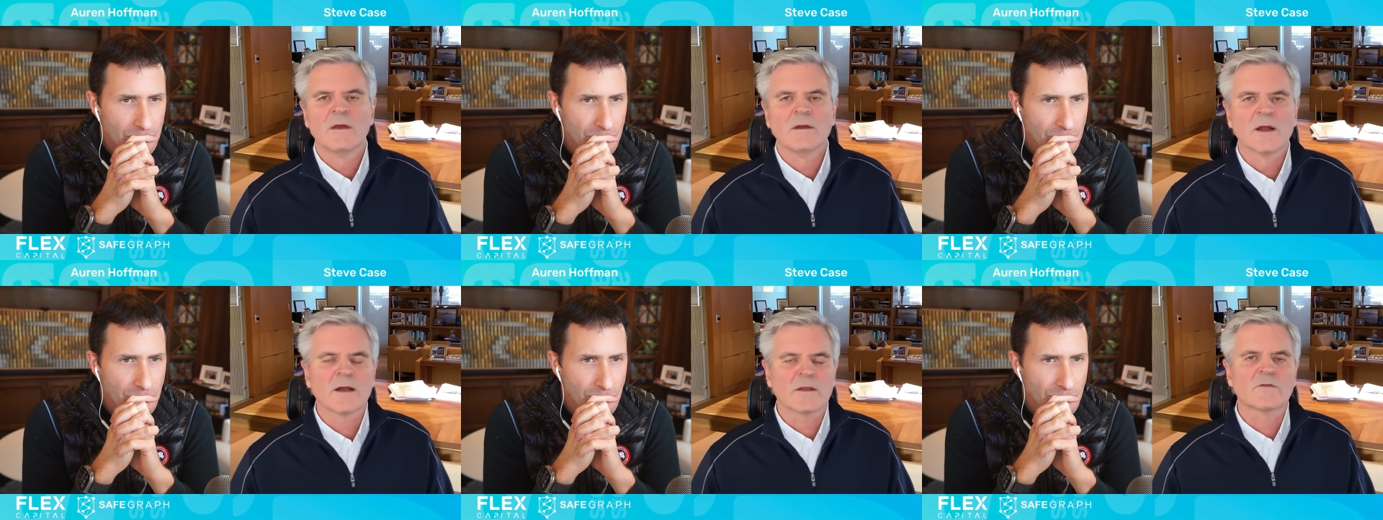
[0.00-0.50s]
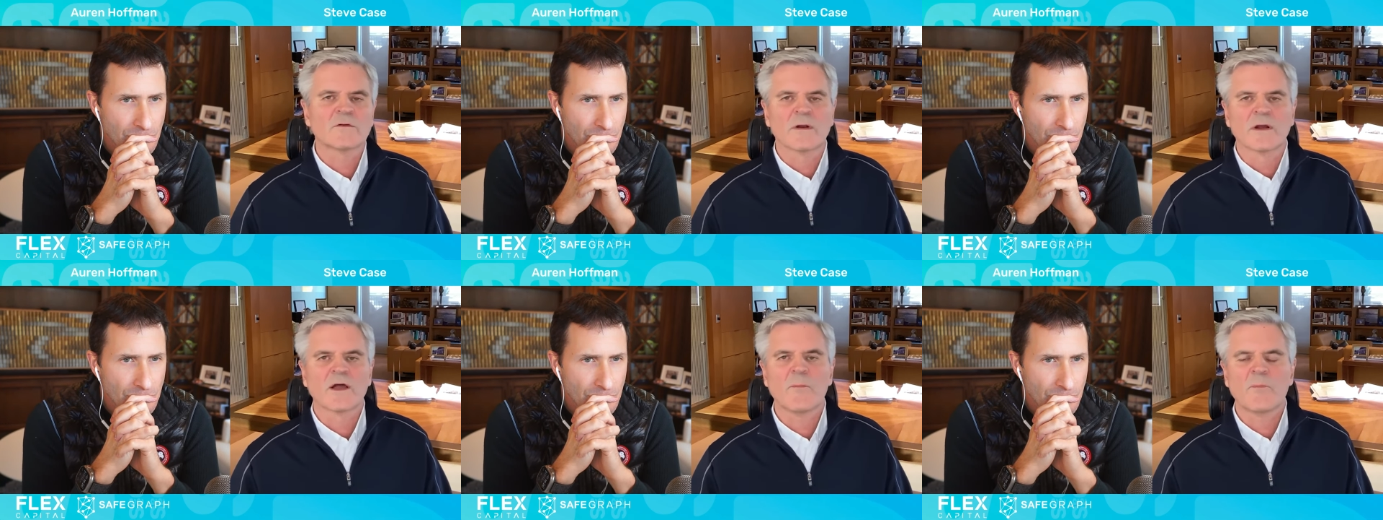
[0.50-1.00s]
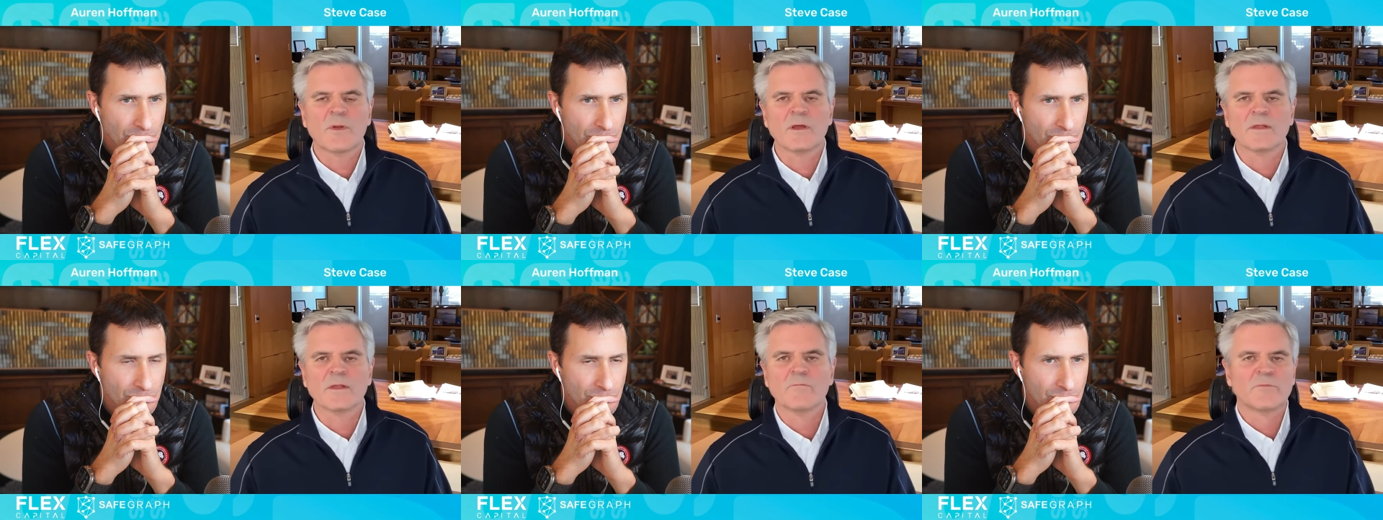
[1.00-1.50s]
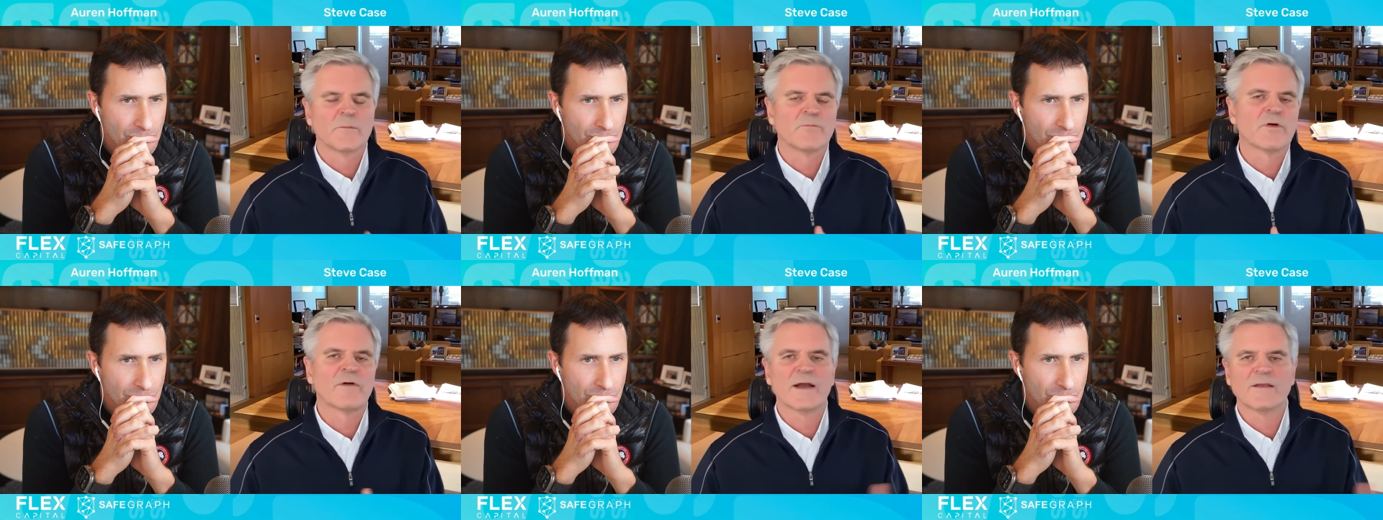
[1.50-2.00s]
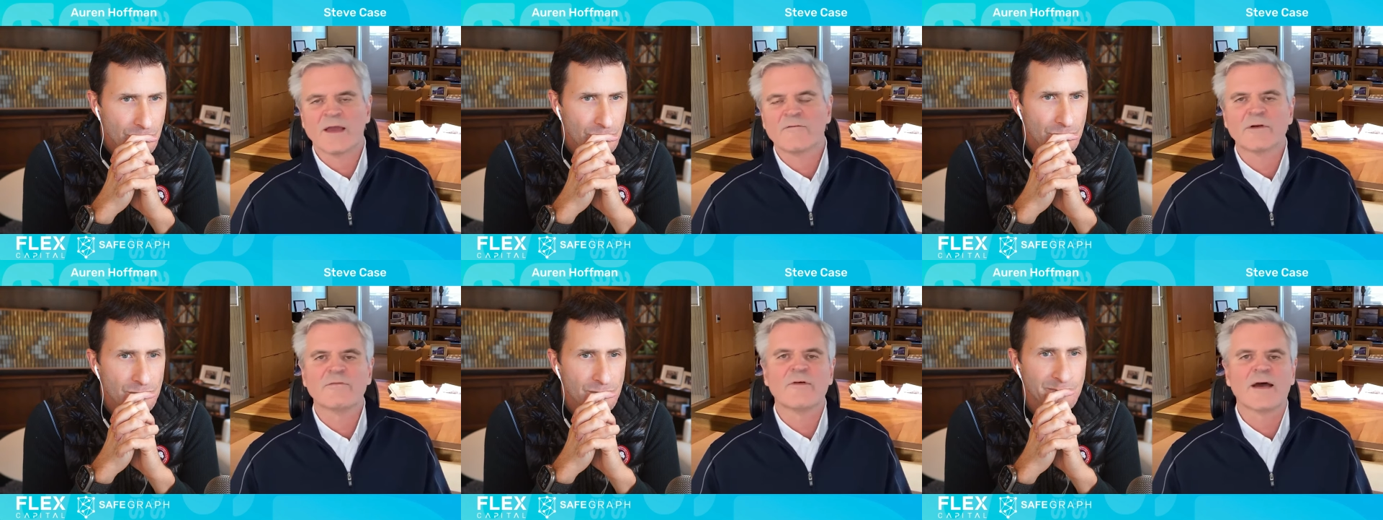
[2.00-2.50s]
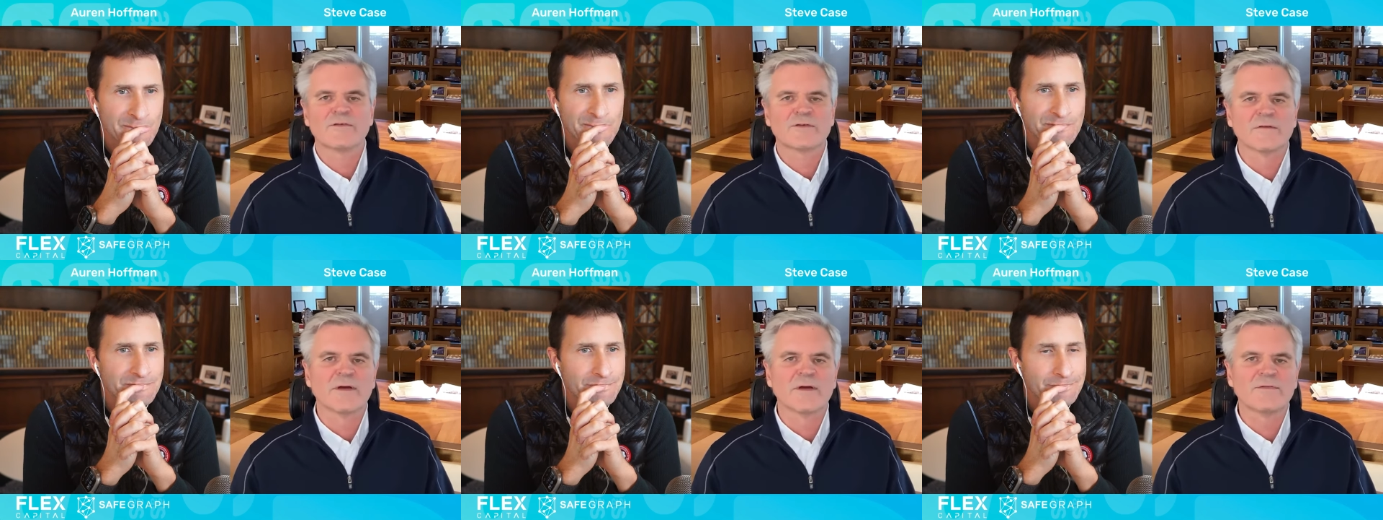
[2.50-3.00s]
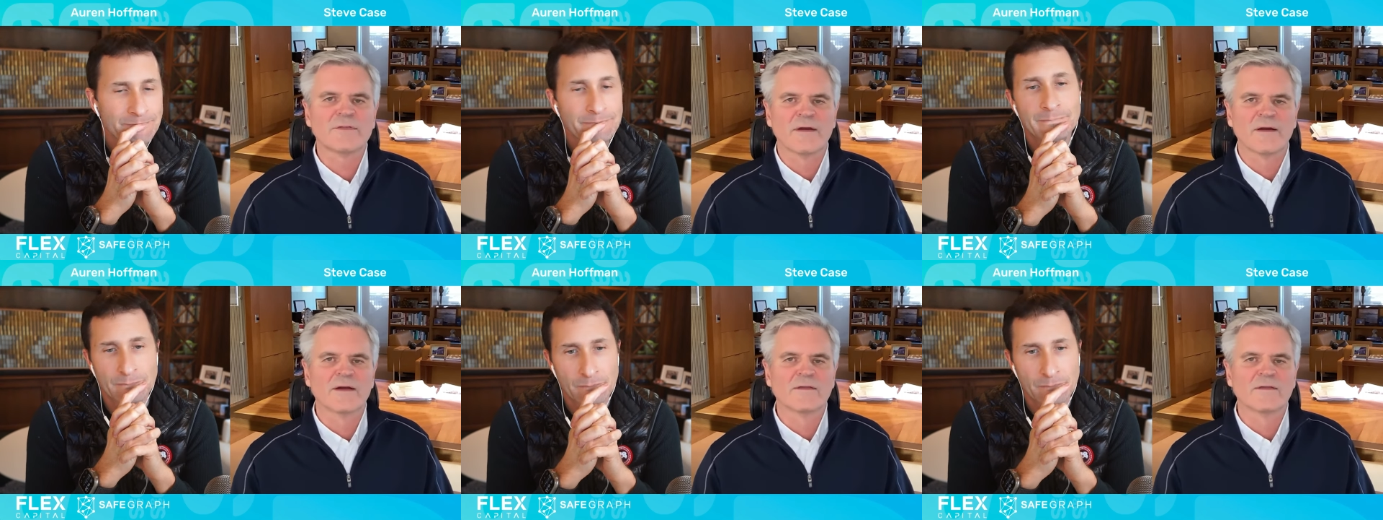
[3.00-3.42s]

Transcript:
Speaker 1: You're not going to start a company that, that provides every facet of healthcare.